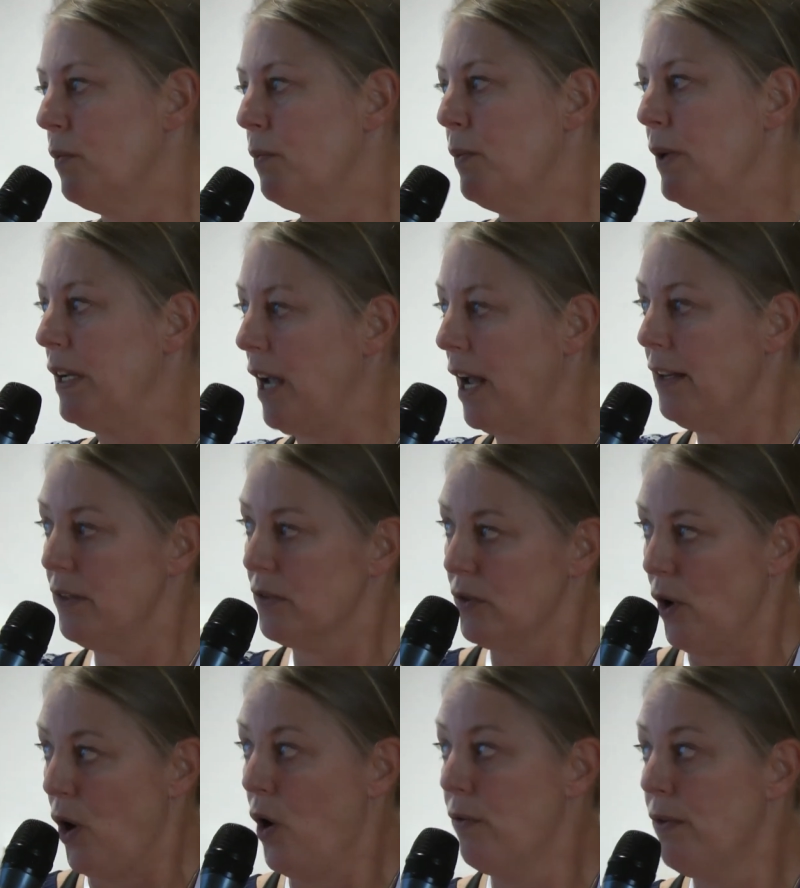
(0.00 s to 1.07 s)
we get
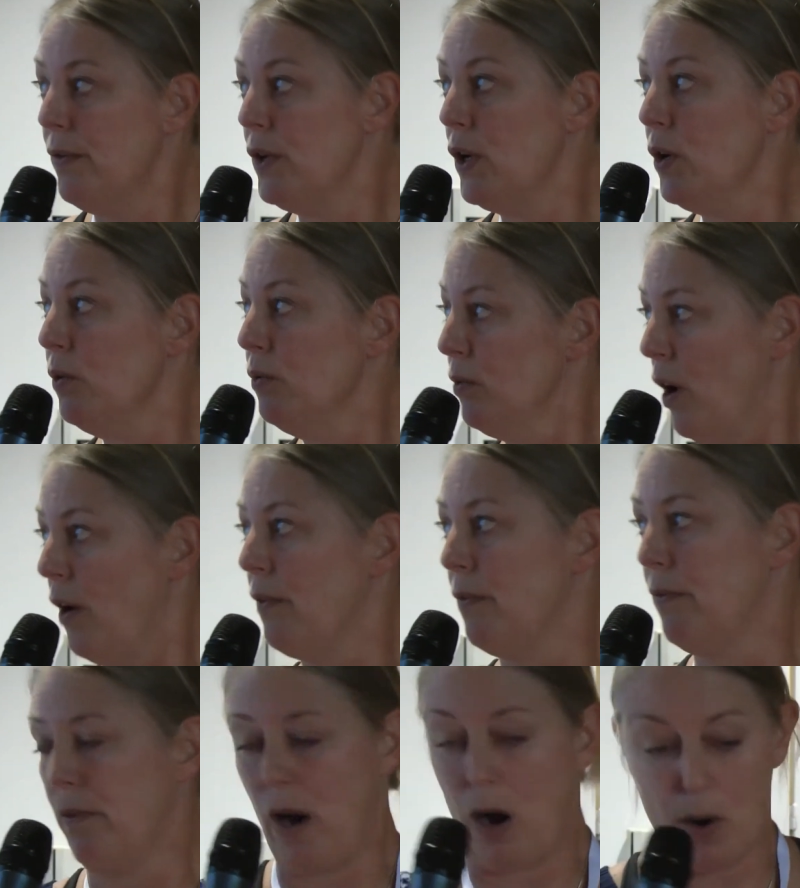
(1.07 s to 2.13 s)
overview of
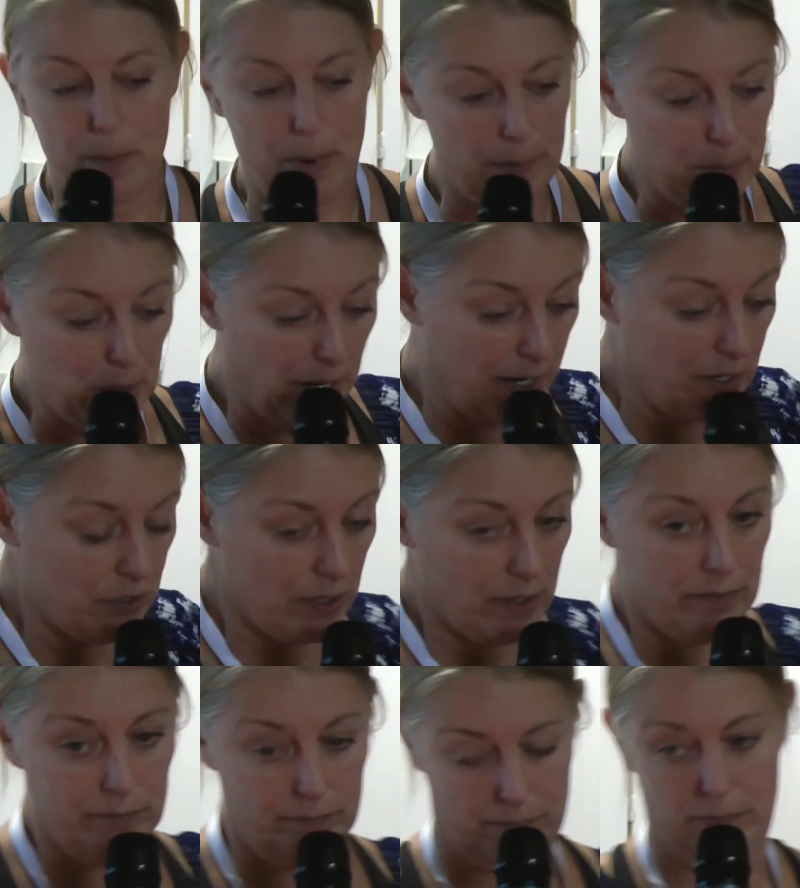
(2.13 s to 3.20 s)
our population.
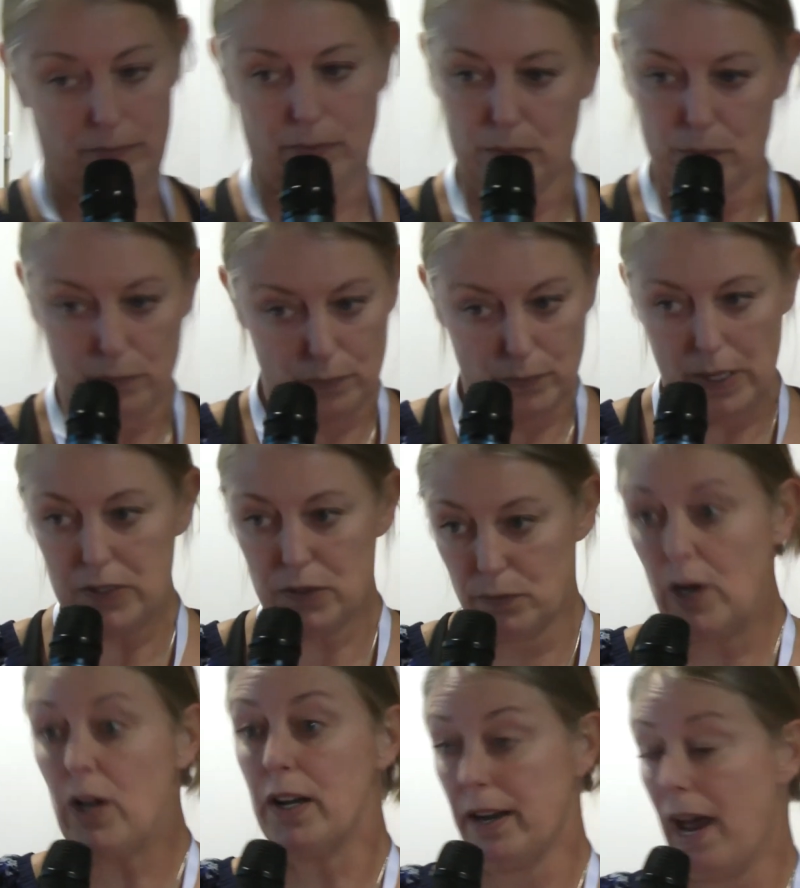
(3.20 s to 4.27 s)
It's
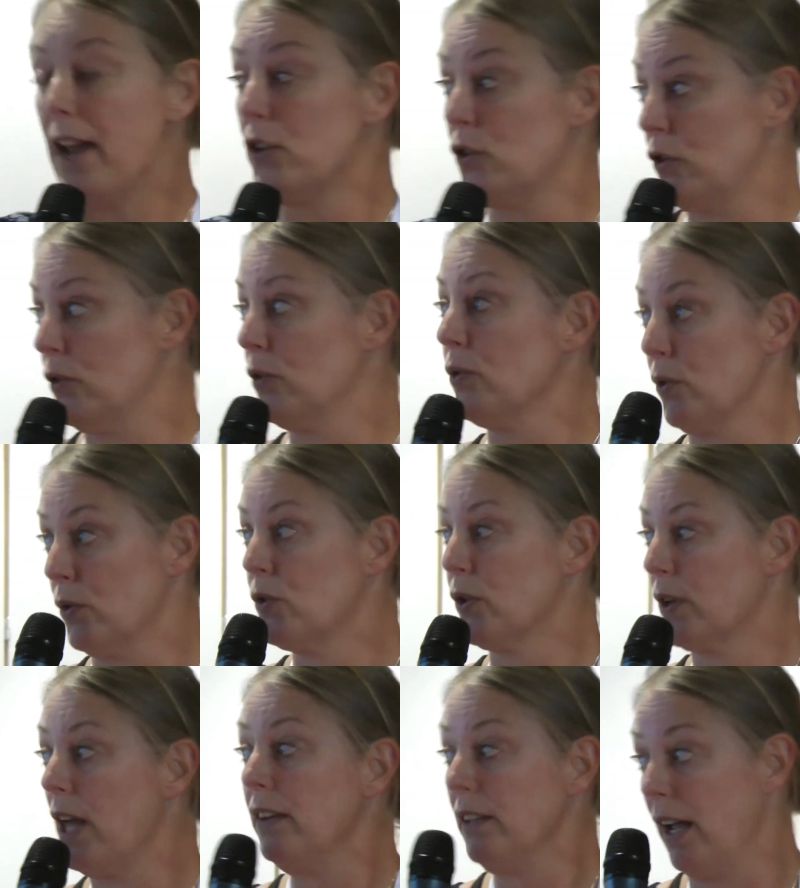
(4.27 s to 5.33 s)
really nice to
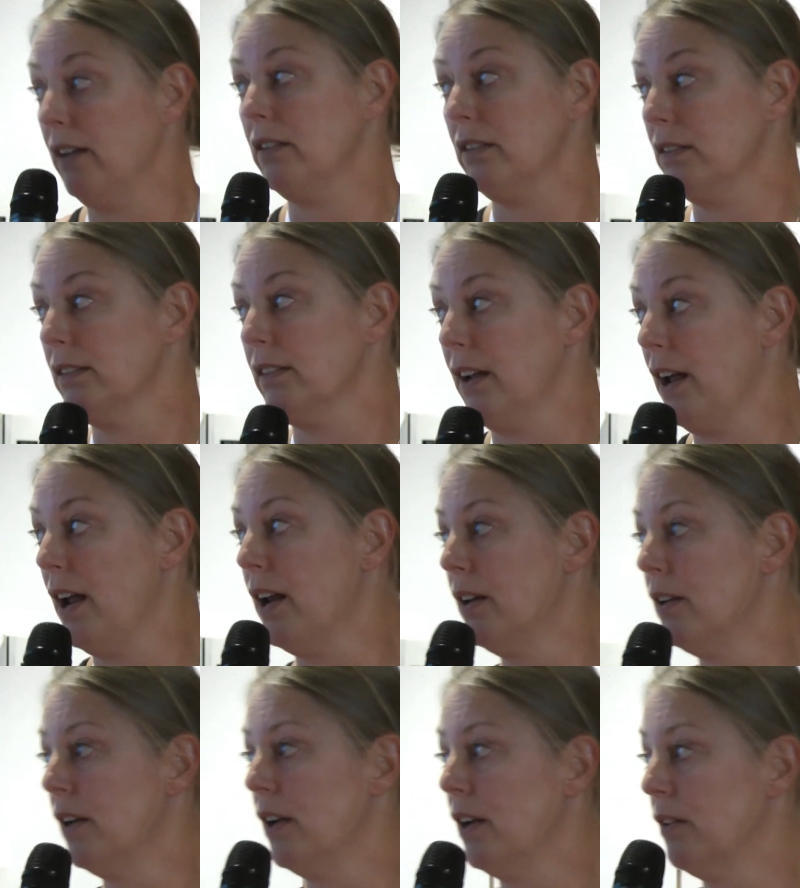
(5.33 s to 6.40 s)
get that, and
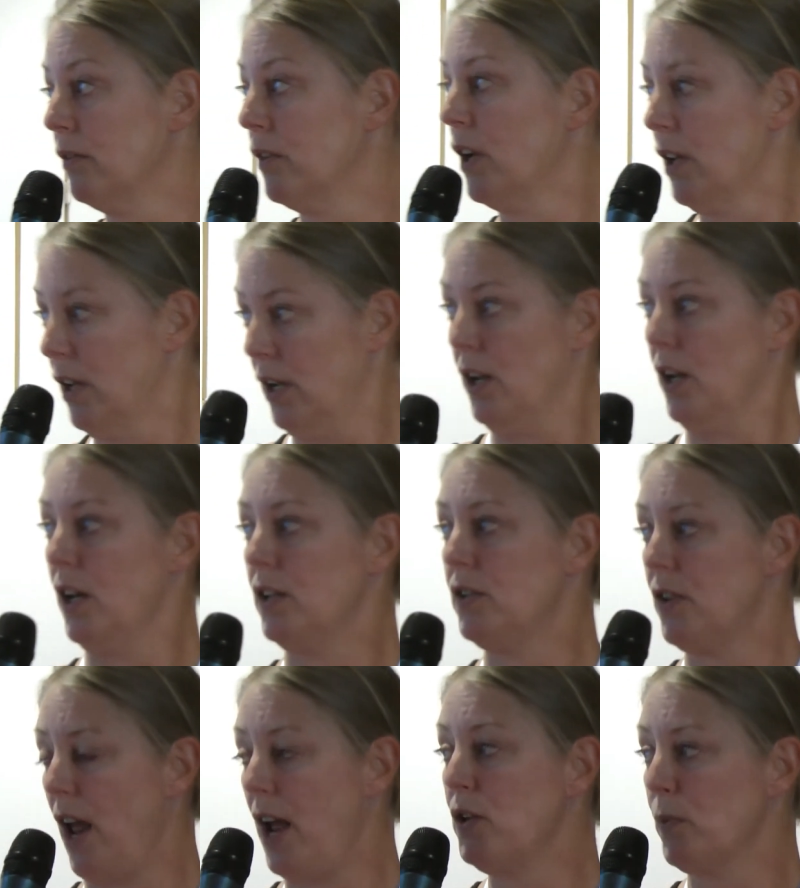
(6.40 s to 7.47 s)
it's
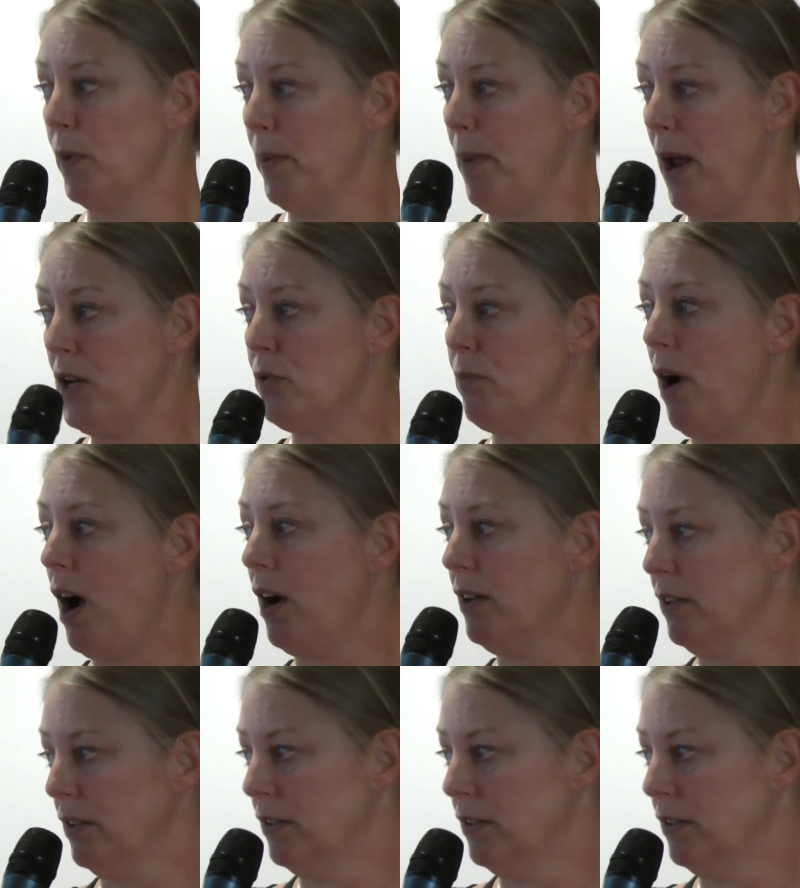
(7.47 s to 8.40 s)
nice with the benchmark,